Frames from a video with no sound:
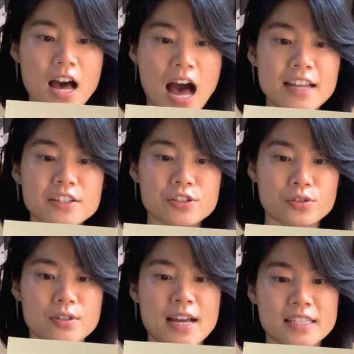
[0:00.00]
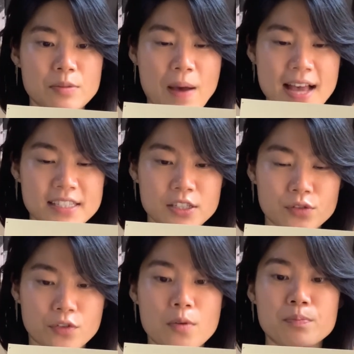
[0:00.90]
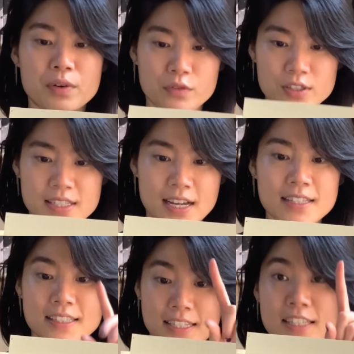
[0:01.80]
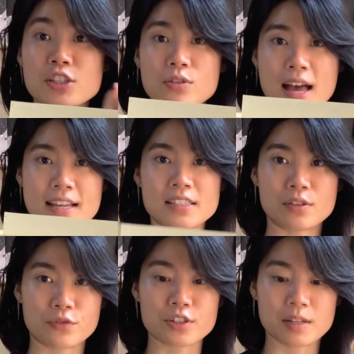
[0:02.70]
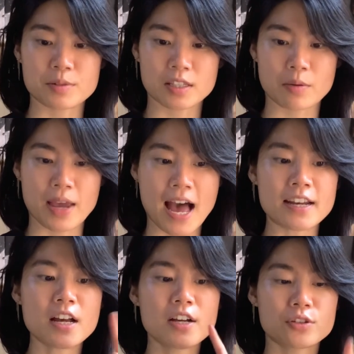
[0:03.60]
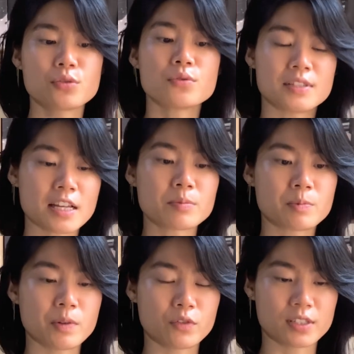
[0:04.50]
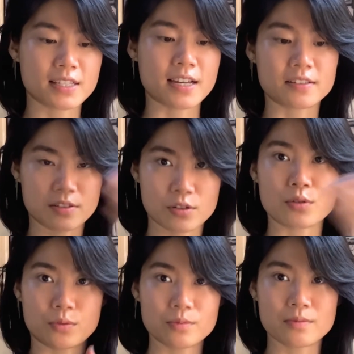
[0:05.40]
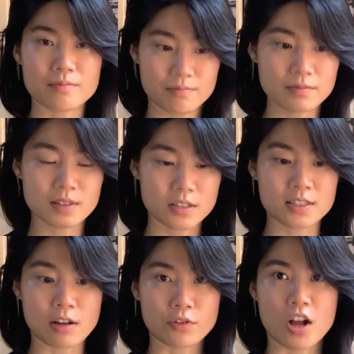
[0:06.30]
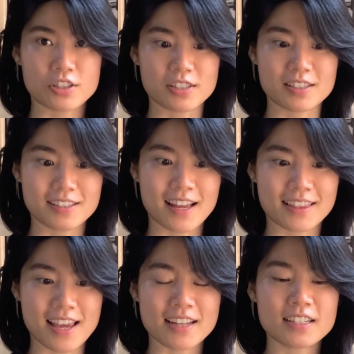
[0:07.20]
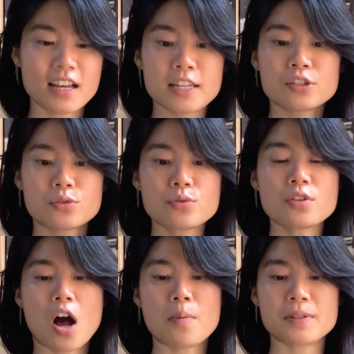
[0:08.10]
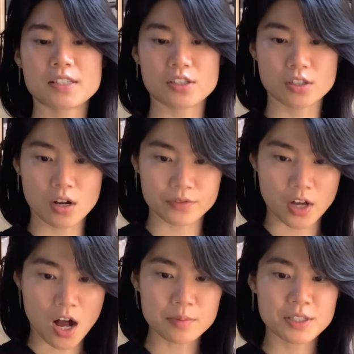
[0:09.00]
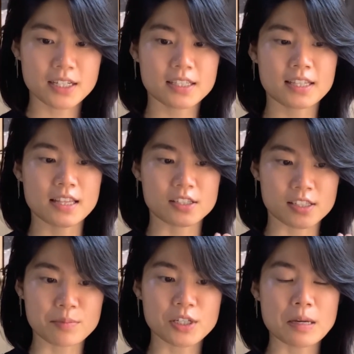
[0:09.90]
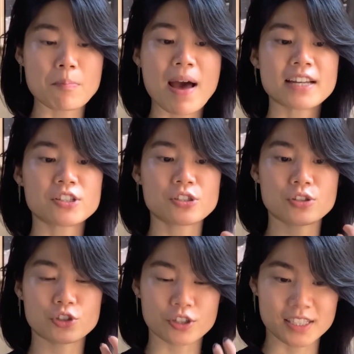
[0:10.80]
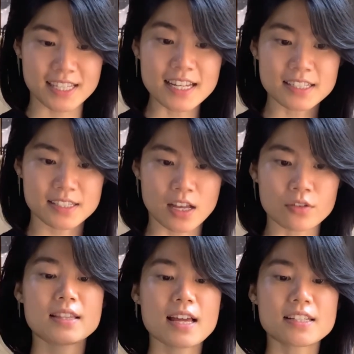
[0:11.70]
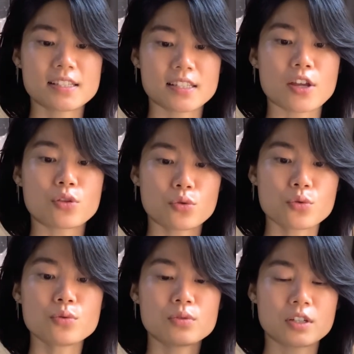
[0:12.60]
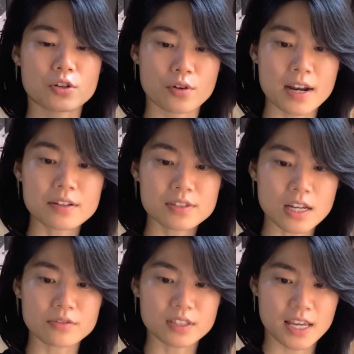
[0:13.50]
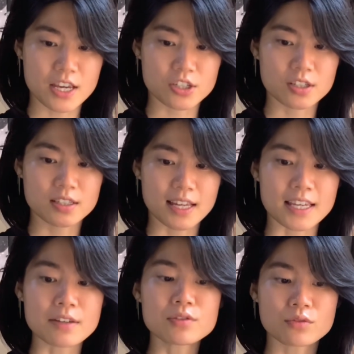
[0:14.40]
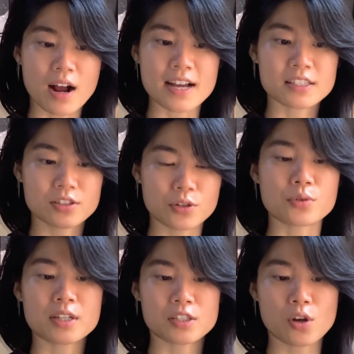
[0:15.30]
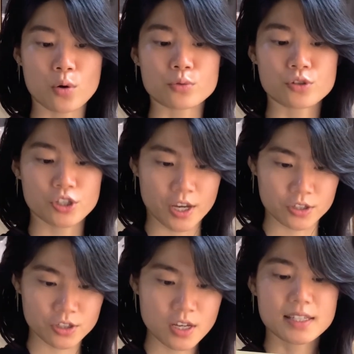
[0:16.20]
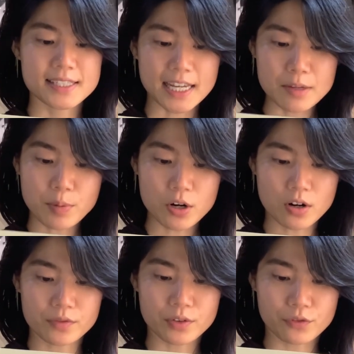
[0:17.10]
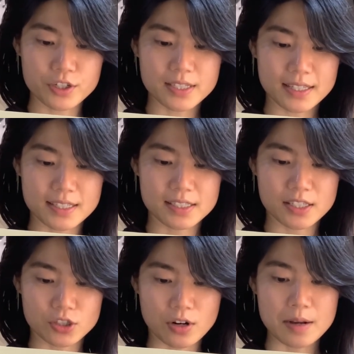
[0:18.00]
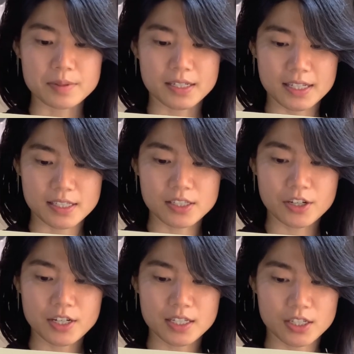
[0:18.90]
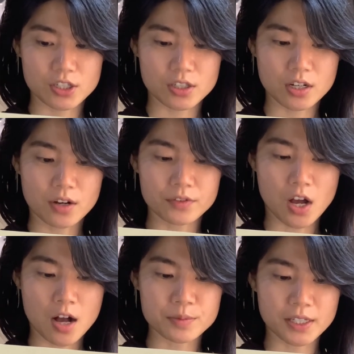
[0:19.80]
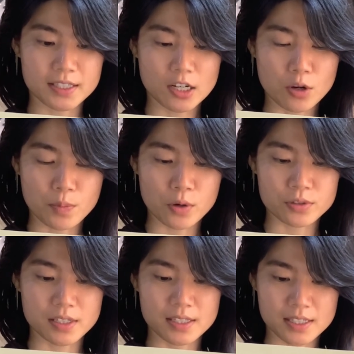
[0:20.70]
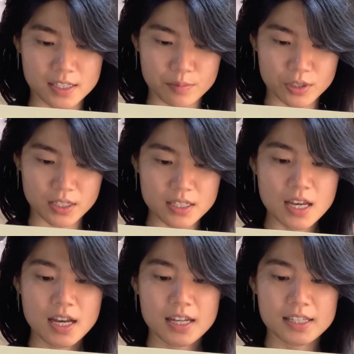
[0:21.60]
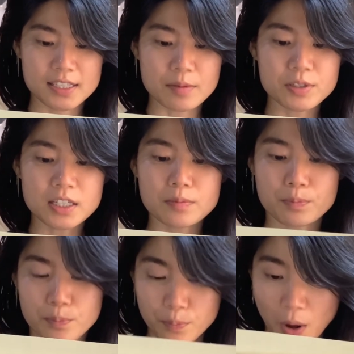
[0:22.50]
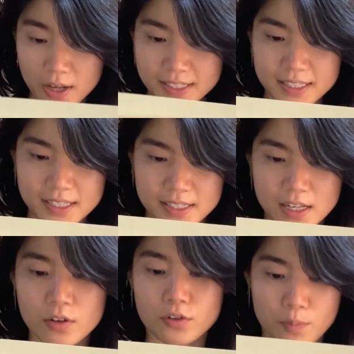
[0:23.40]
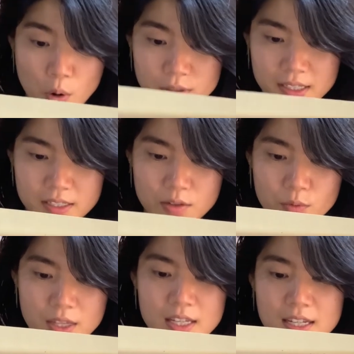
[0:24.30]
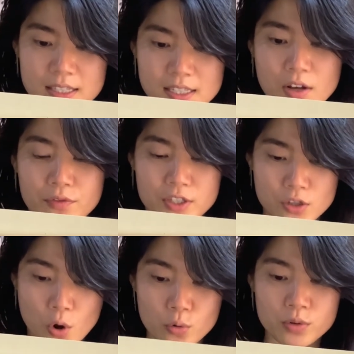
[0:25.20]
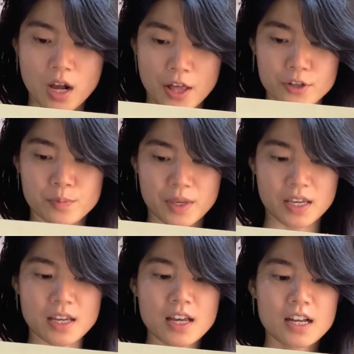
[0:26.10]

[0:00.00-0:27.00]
understood as the passage from Bewusstsein, the initial S, the first subject that we had, to Selbstbewusstsein, so self-consciousness at the end. It is through the opposition of the object that the subject manages to transcend itself, that is to say, through the creative self-negation that gives rise to its own change. The second part of the first sentence describes the necessary condition of the object that opposes the subject. The subject posits itself or poses within itself its own other being.